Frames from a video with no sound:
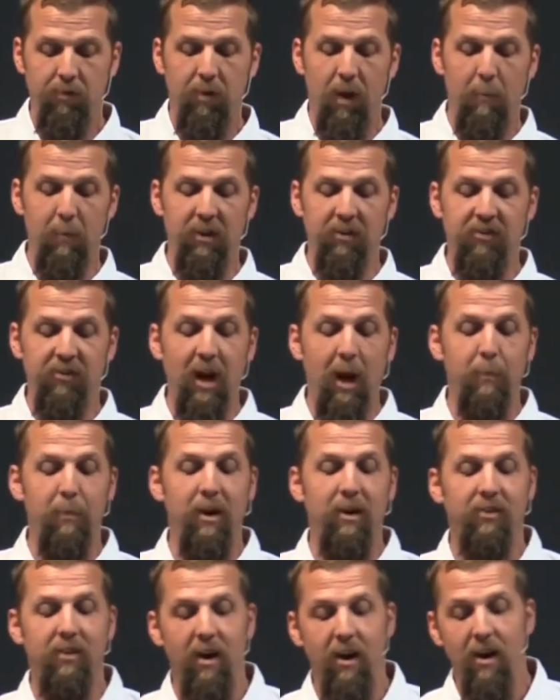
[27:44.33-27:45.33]
I'm going to stop
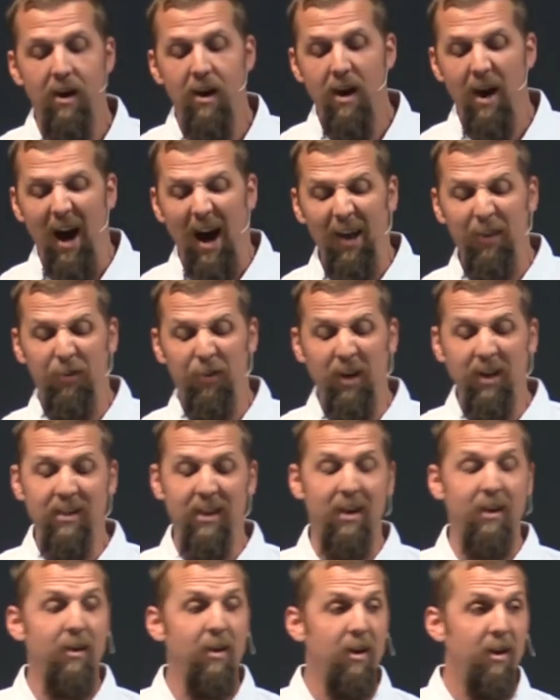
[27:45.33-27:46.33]
right there. I think
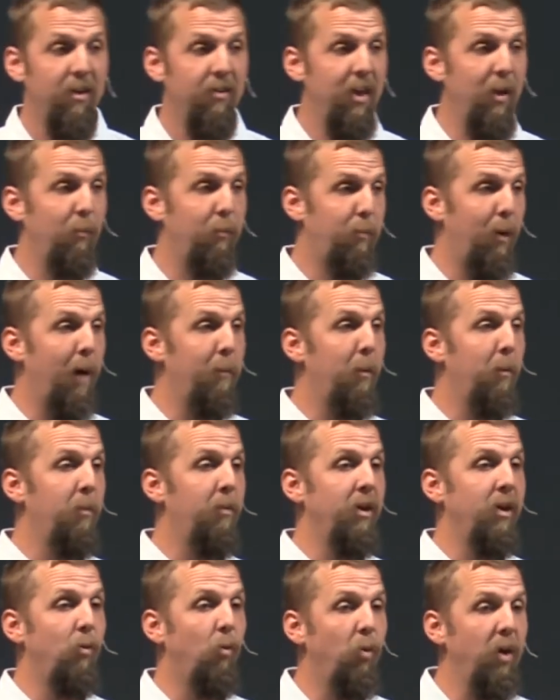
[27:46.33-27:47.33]
that, that
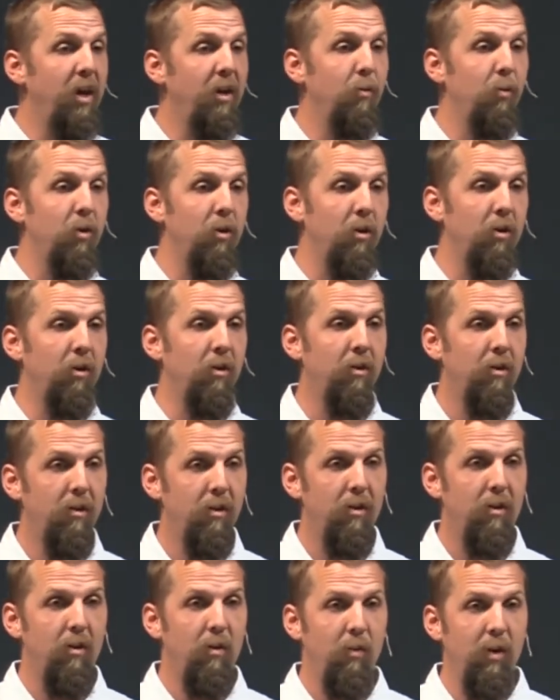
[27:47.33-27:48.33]
probably we will,
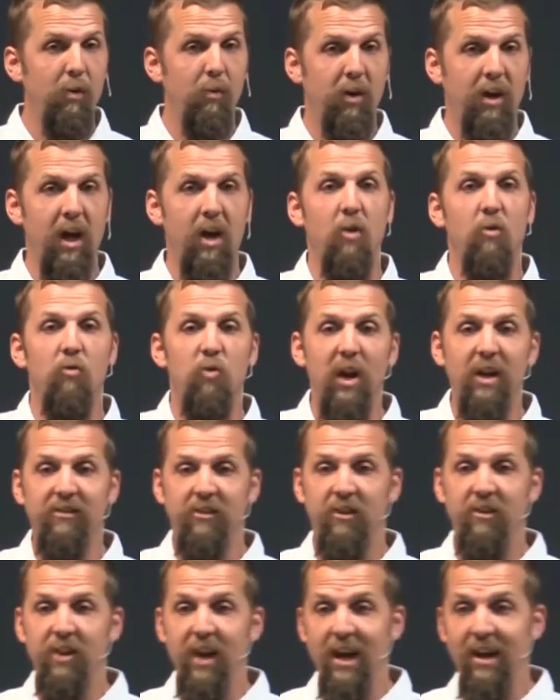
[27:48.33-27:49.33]
we will kind of
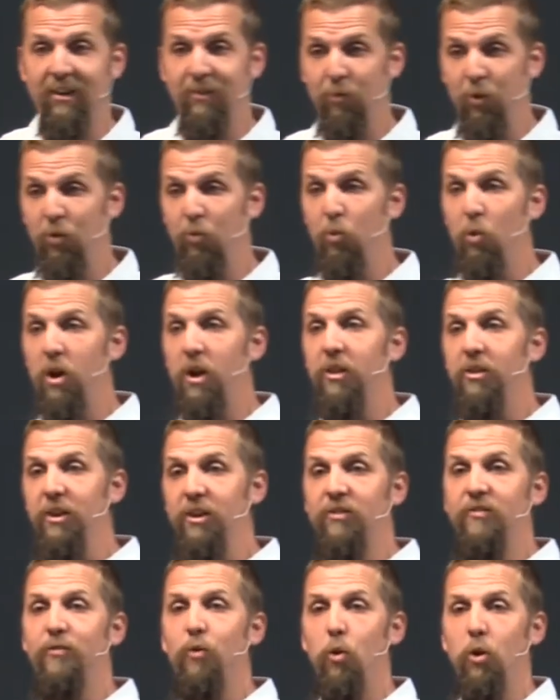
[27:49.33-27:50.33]
resonate with one of
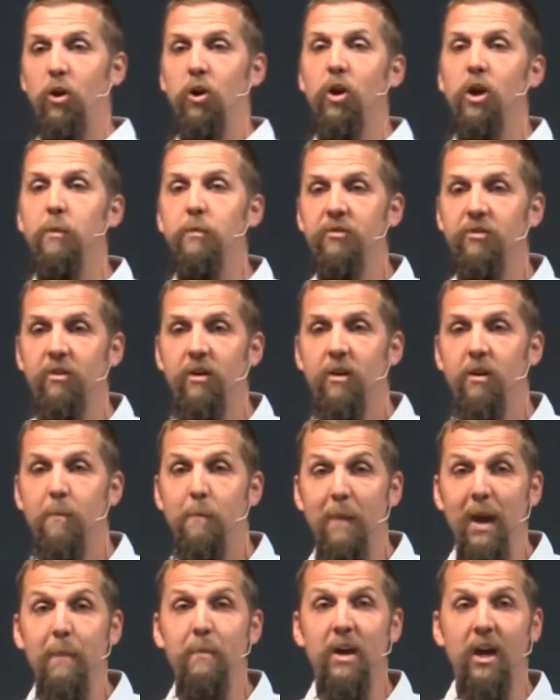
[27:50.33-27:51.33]
these four groups,
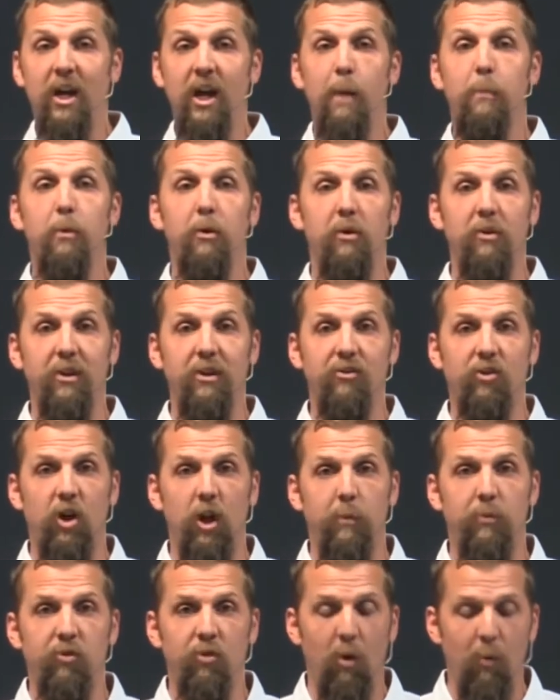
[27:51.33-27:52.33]
maybe a couple of these
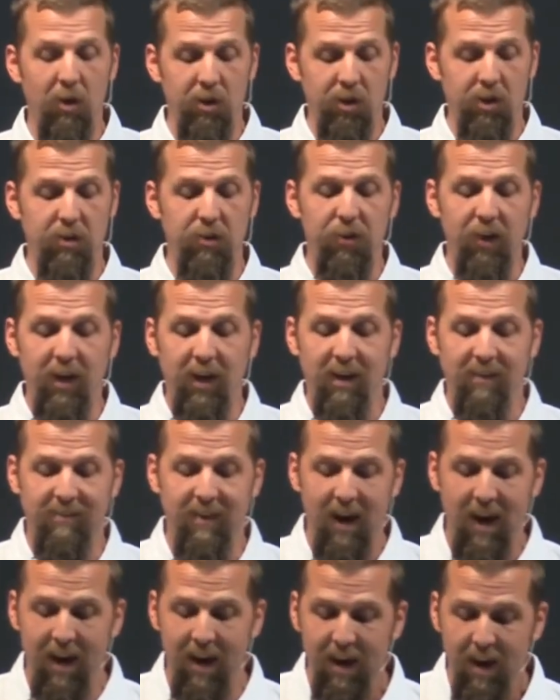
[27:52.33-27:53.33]
groups. So I want you to think as
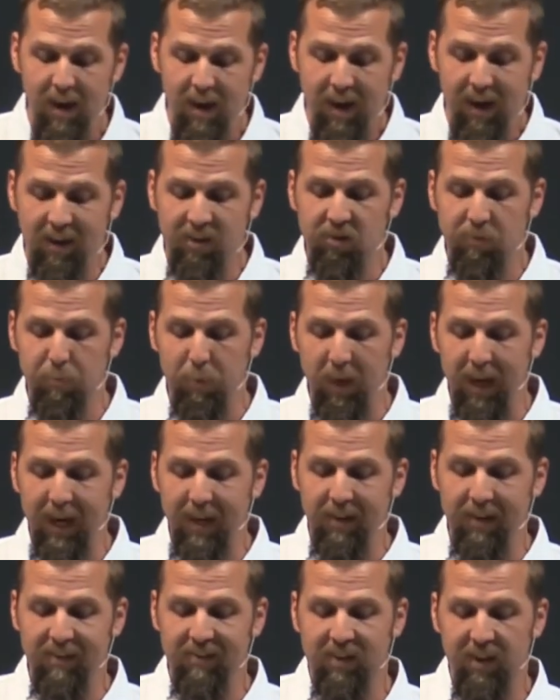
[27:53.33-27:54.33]
I explain
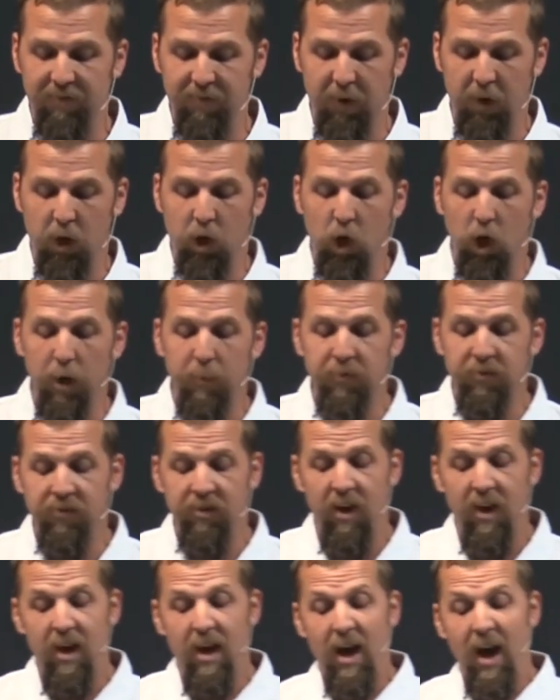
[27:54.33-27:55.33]
these different groups,
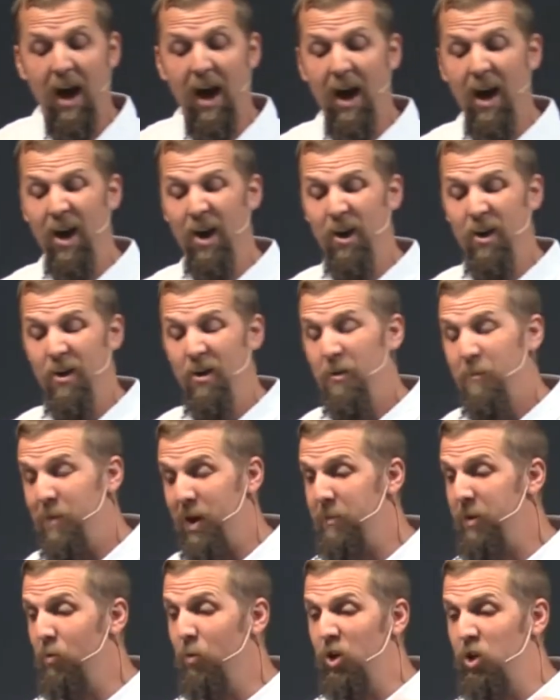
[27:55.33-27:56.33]
uh,
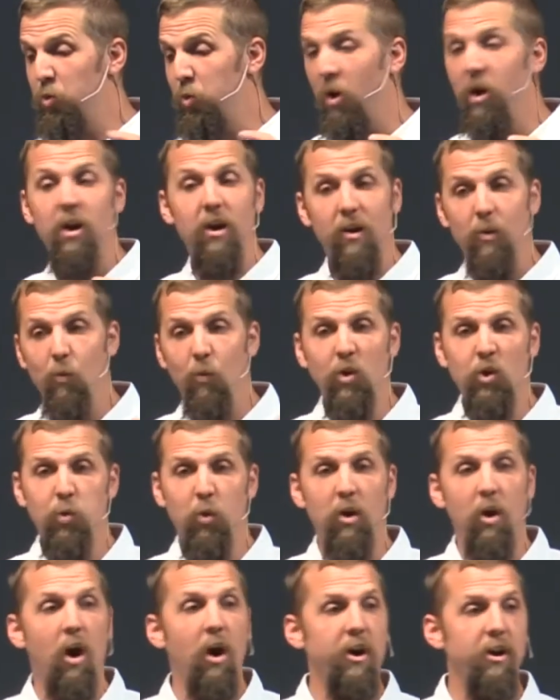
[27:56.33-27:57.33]
maybe which one, which
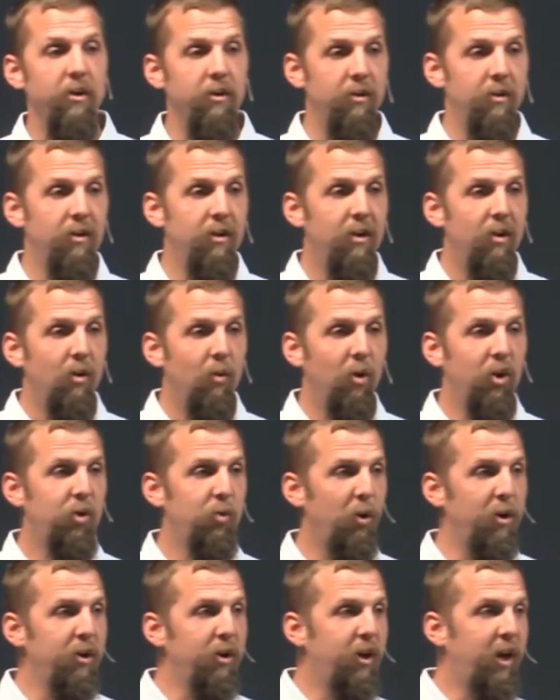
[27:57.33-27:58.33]
one are you? Which
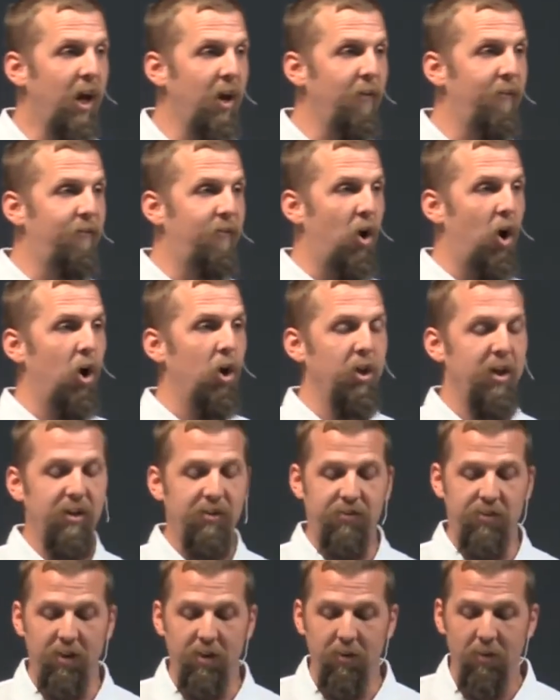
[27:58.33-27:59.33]
one do you kind of fall
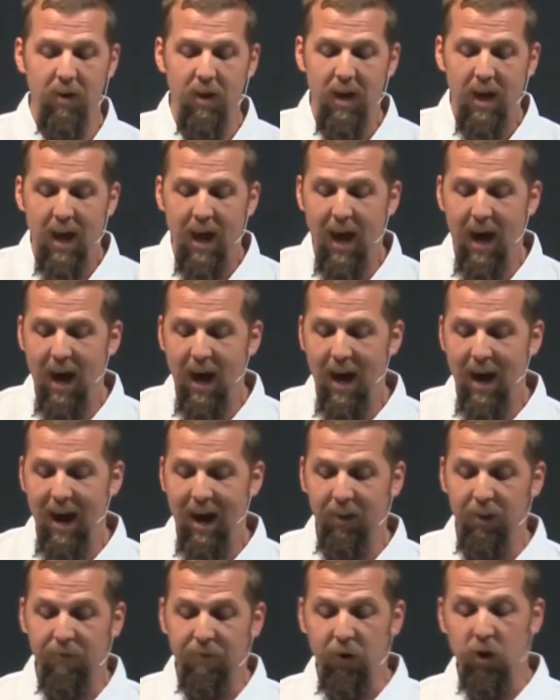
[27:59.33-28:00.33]
into? Uh,
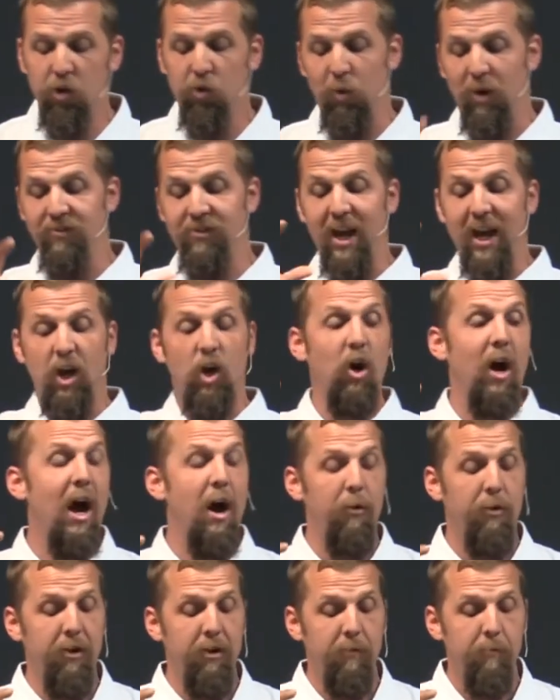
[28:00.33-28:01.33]
and the first one's that
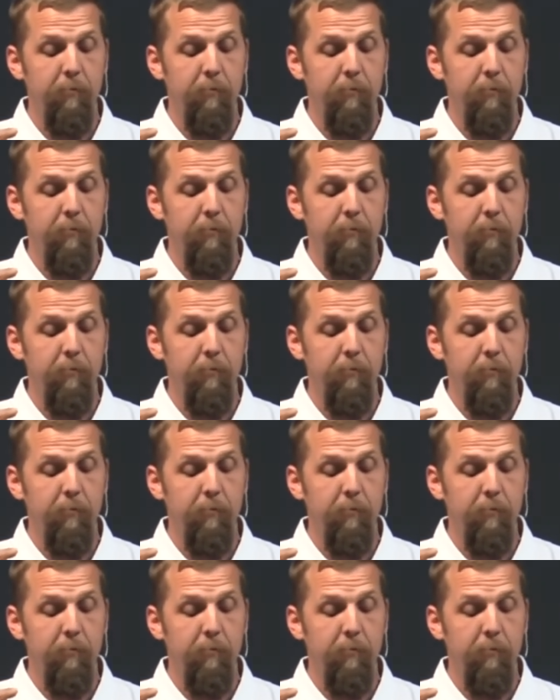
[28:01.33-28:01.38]
crowd.